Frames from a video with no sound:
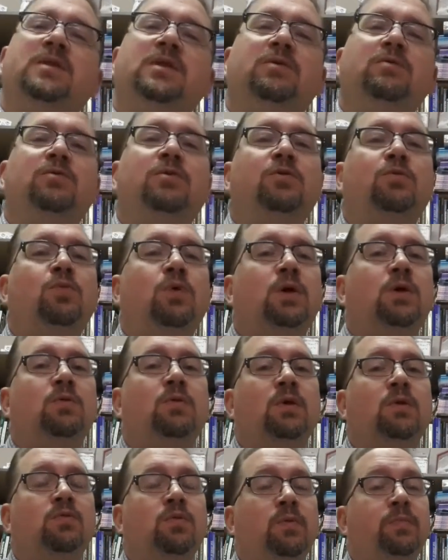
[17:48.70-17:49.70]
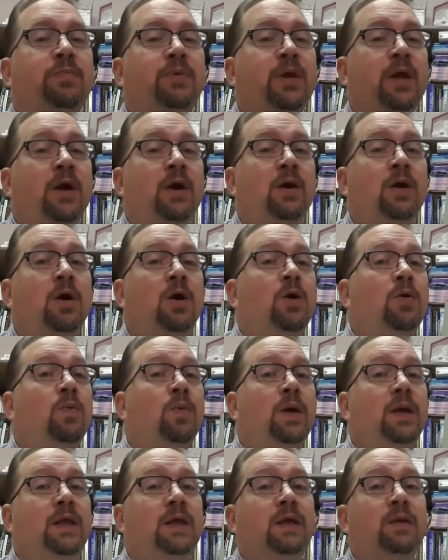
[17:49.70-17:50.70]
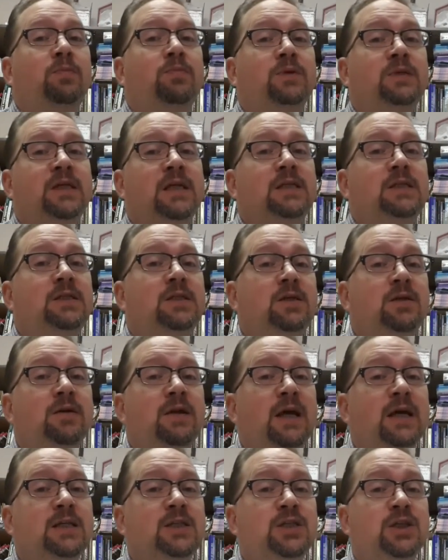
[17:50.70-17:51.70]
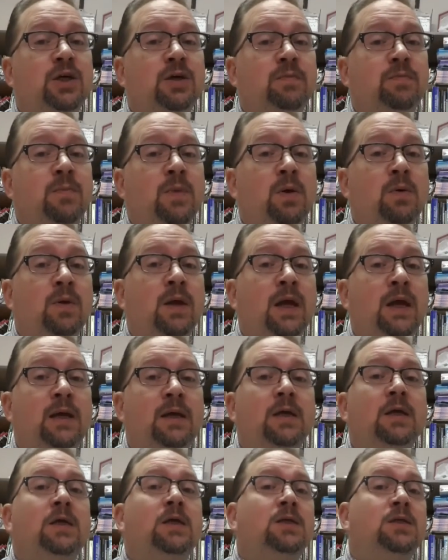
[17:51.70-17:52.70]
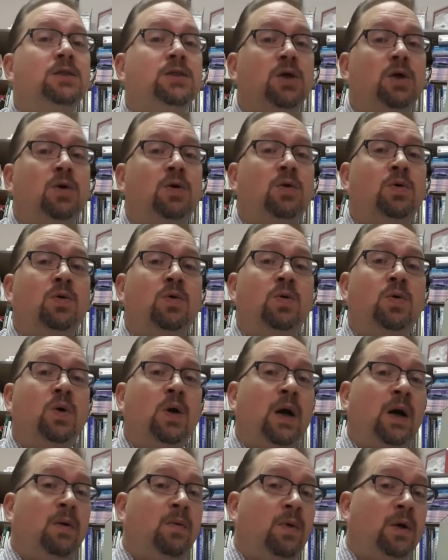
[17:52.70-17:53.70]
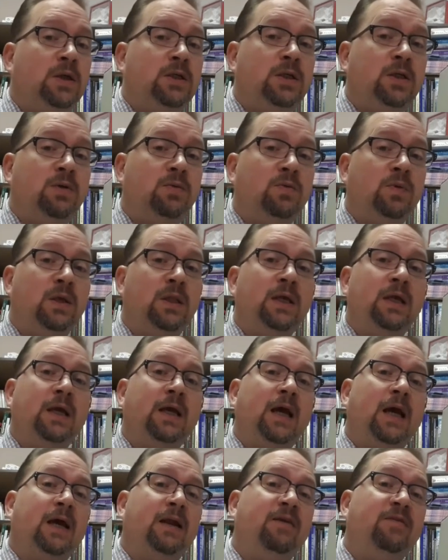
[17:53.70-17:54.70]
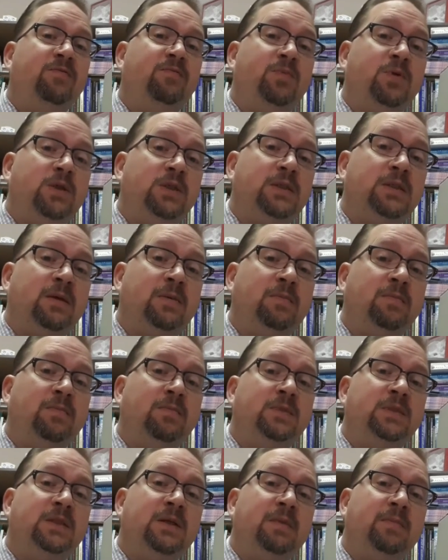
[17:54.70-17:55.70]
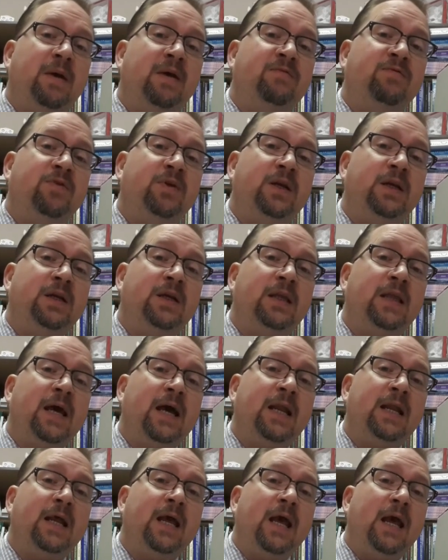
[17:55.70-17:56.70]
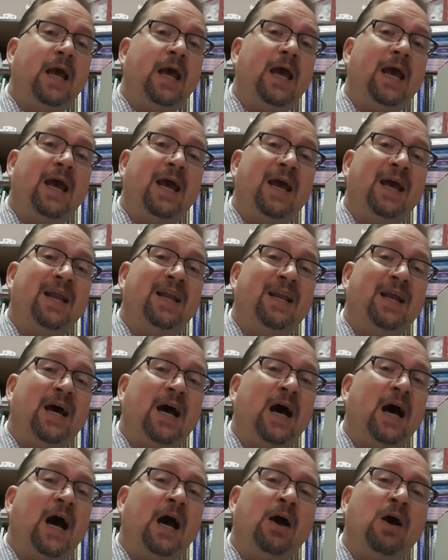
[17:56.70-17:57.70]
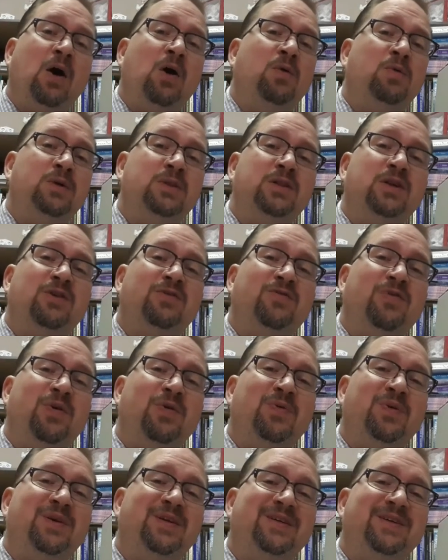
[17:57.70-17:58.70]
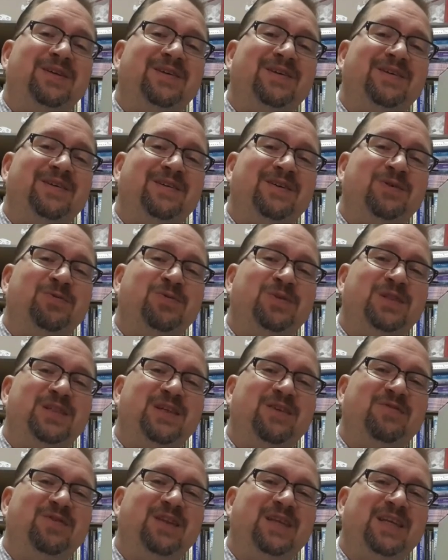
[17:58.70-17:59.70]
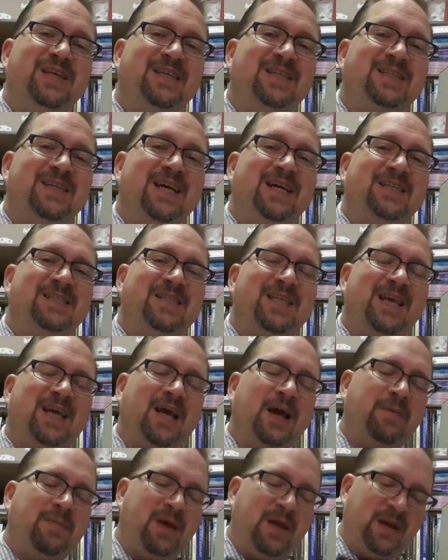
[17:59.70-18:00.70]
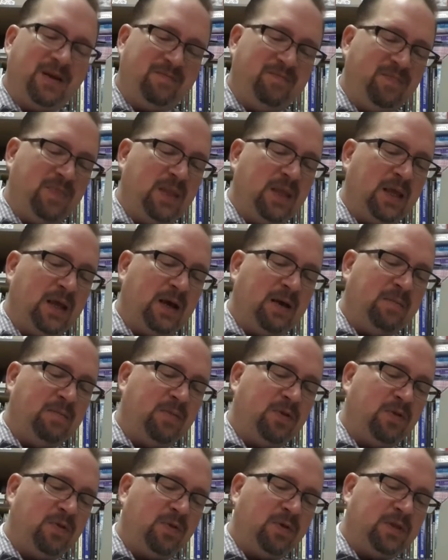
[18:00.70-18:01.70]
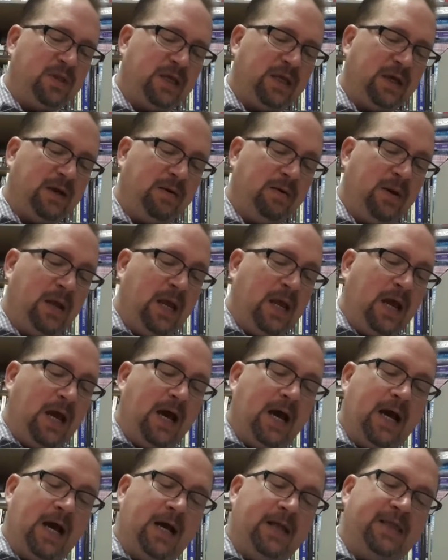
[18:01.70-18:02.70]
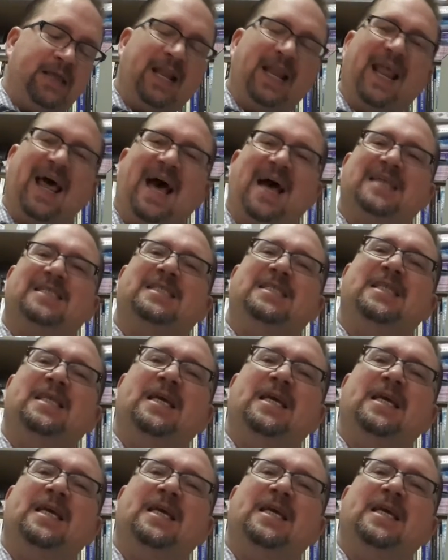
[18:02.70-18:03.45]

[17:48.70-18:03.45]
material to work with Pierre when he presents to you next year. Okay? So I want you to really kind of put some effort into that. And I always look forward to receiving these as they come in throughout the year. The last